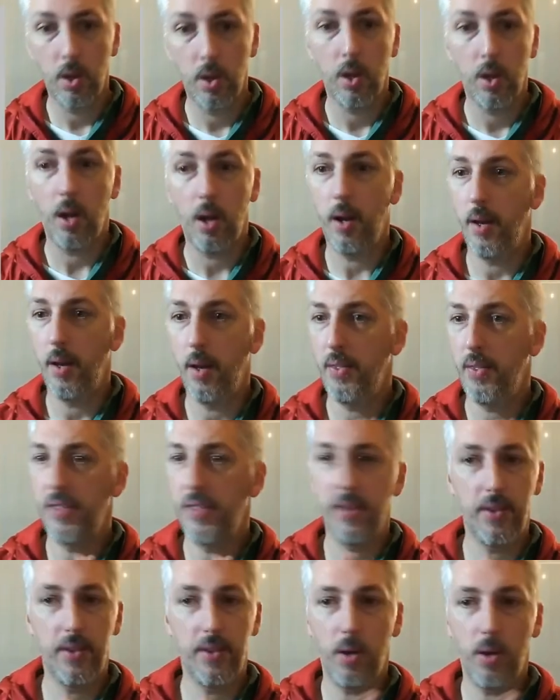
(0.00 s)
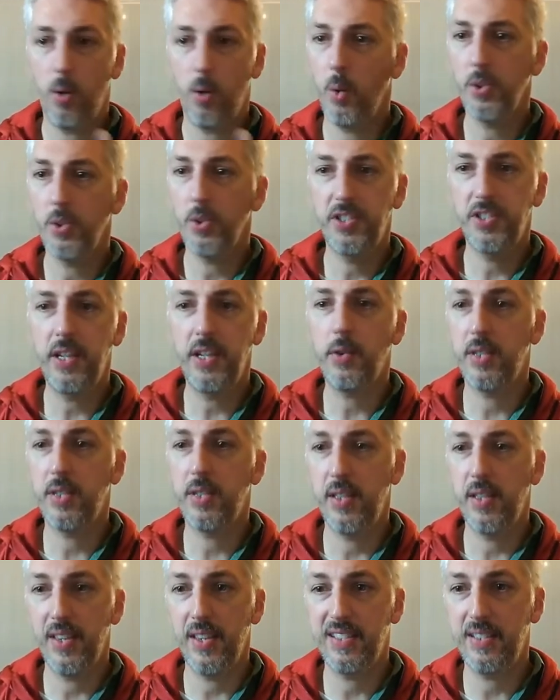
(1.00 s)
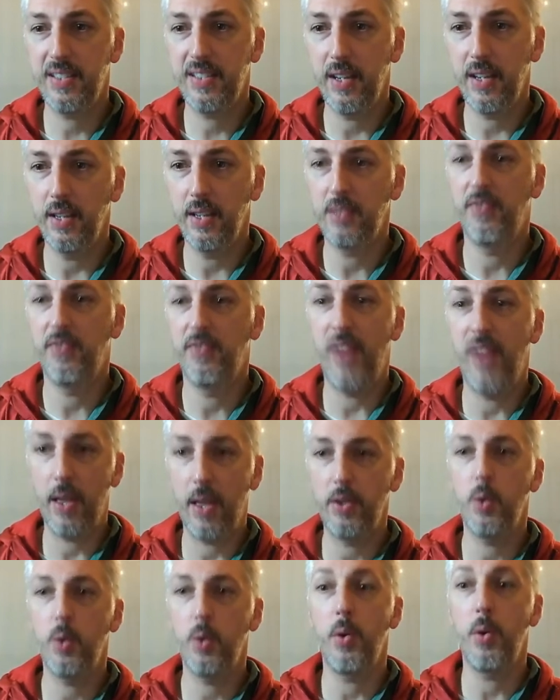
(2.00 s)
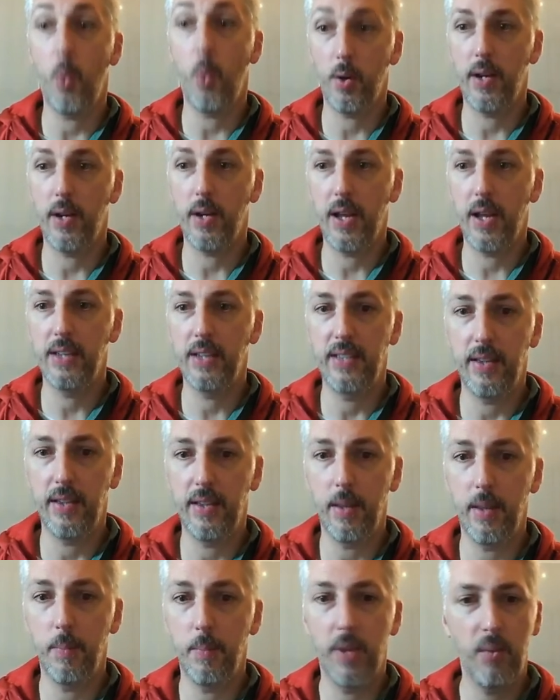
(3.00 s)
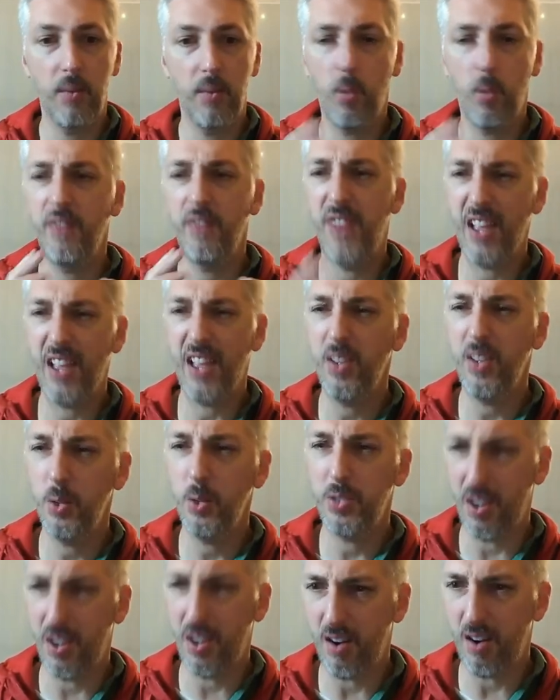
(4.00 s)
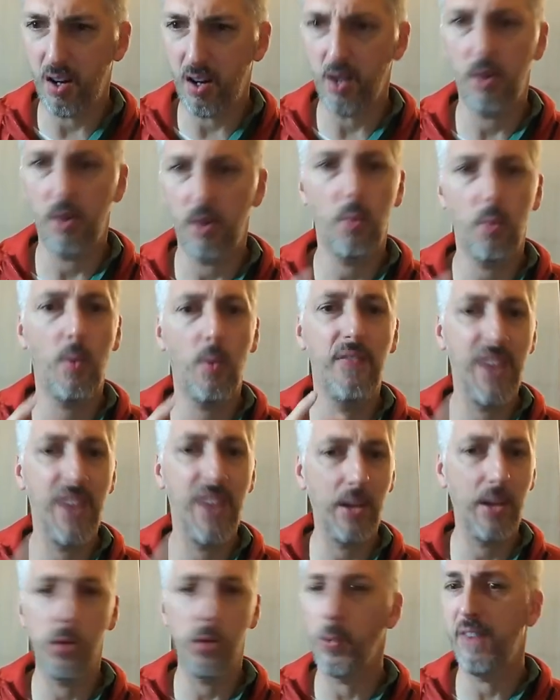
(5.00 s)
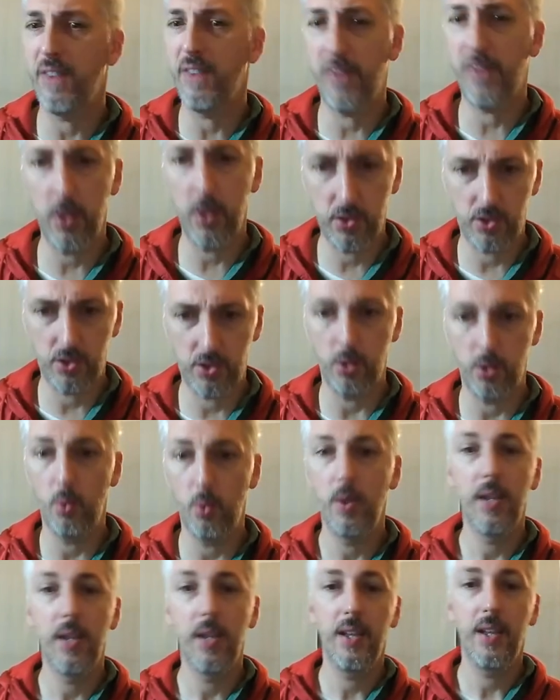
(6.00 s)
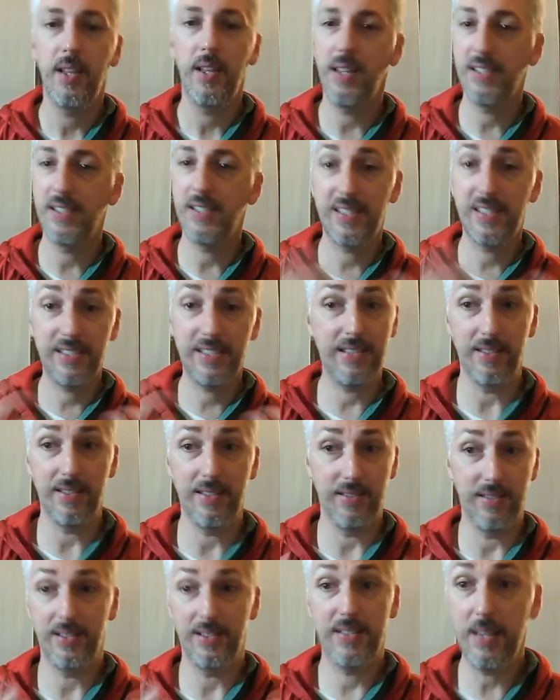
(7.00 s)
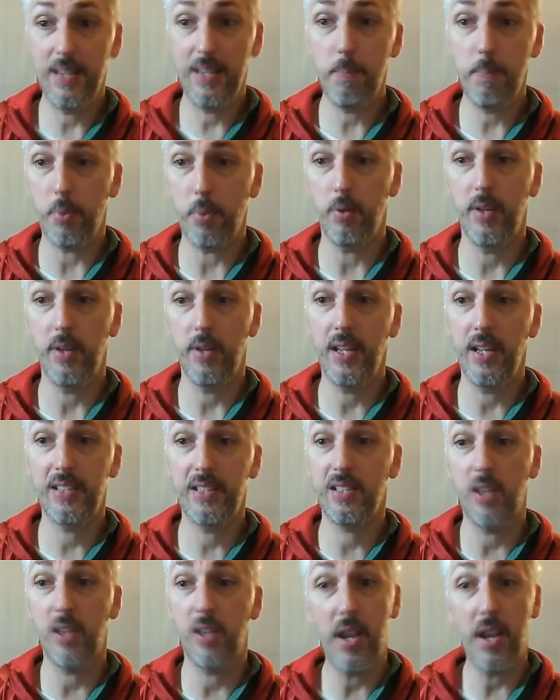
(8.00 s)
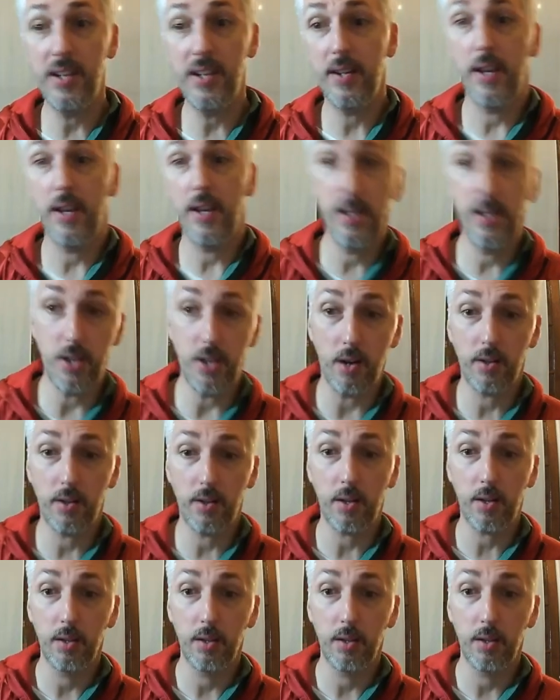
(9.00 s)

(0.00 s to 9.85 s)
The whole secret to this is value and organizing them. And what values are, what value refers to, is simple. It's light and dark.